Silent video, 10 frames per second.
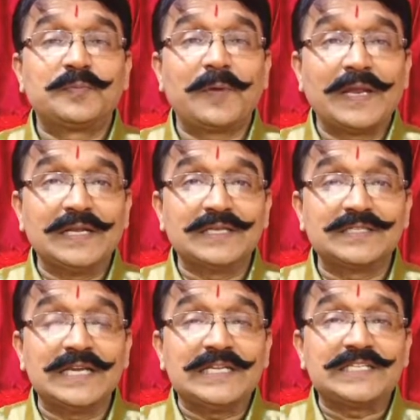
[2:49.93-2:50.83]

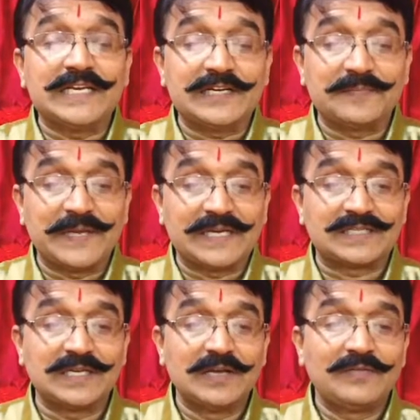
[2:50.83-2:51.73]
financial
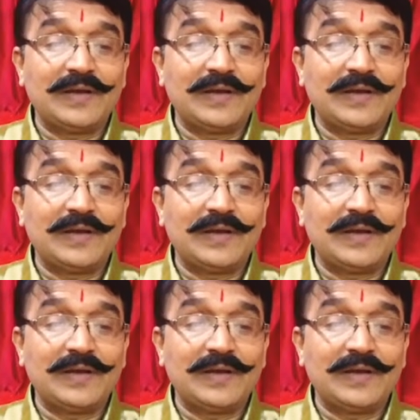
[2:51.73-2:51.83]
statements.